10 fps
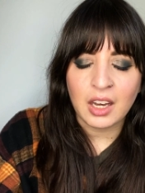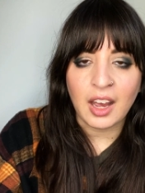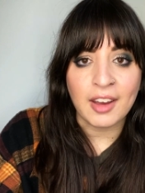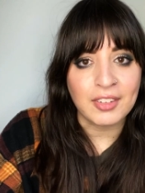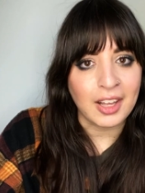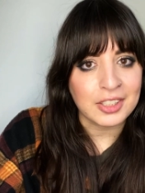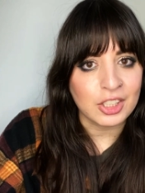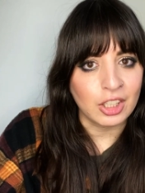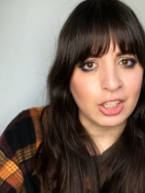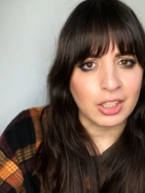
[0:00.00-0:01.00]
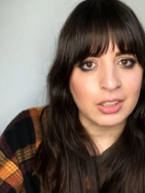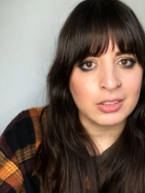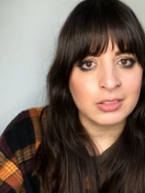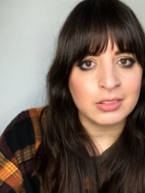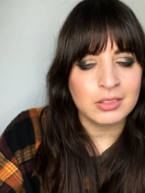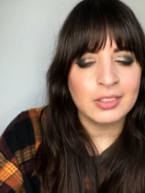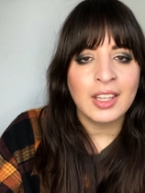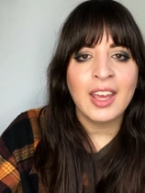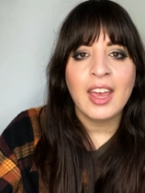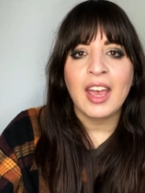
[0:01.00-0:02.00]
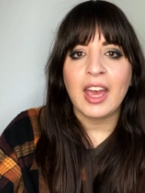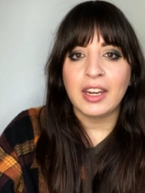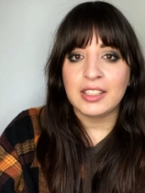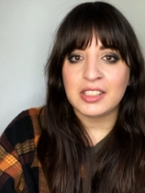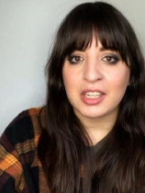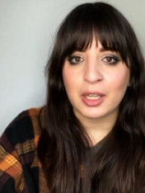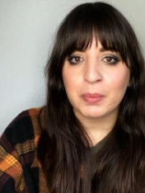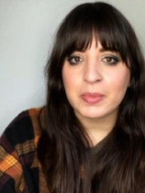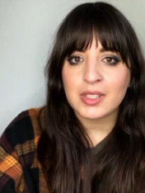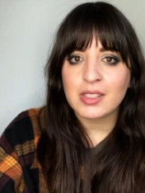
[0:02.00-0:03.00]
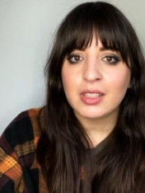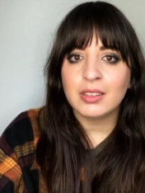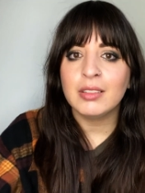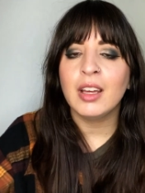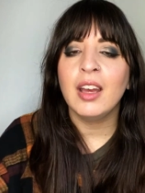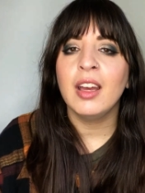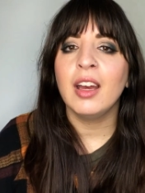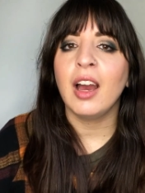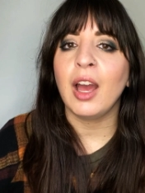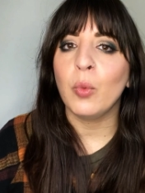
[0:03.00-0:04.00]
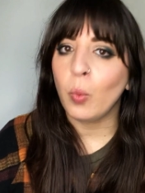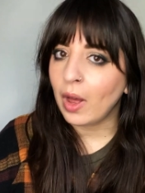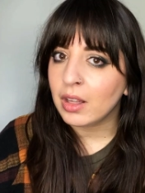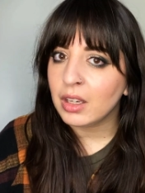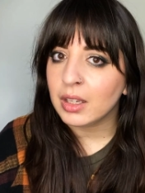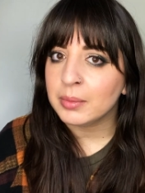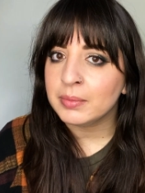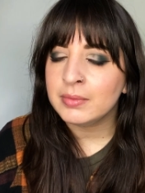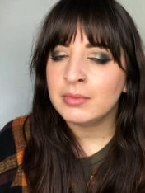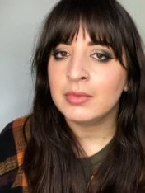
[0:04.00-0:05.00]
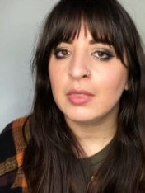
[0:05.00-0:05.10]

I have a lot to learn. Any tips, I welcome.